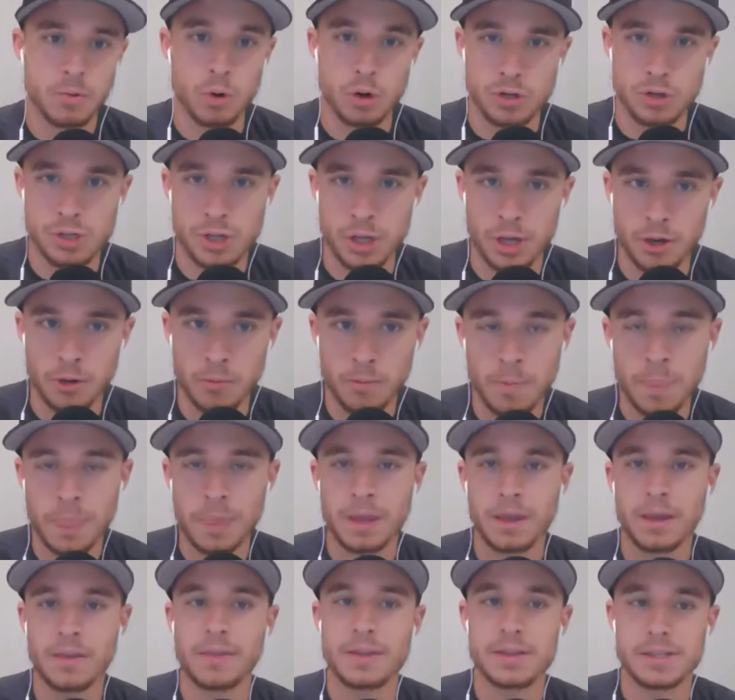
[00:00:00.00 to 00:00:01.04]
or
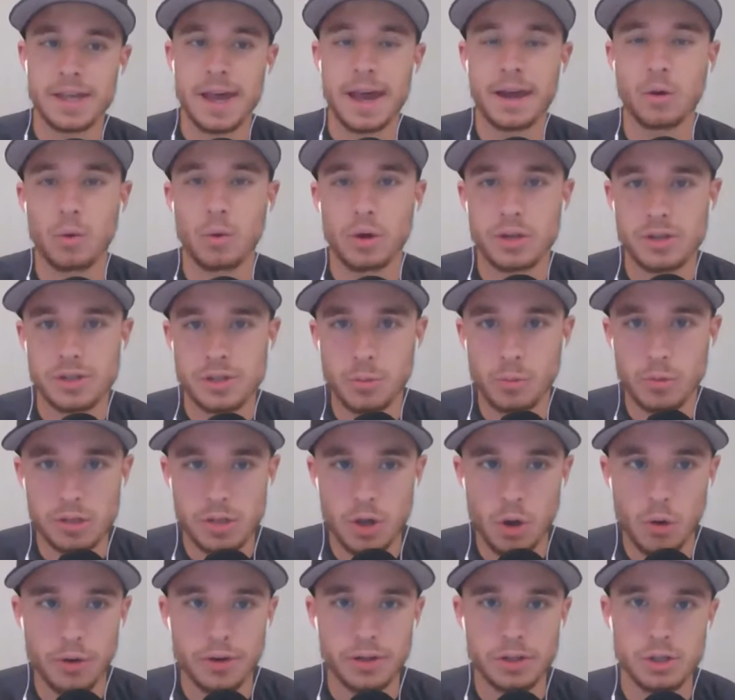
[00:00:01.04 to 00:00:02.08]
so that Zach Wilson
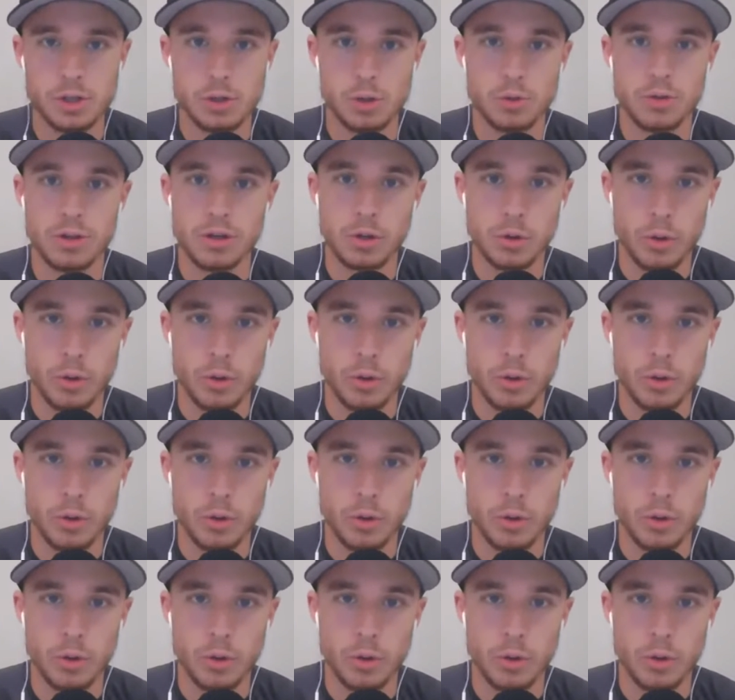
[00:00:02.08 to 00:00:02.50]
was going to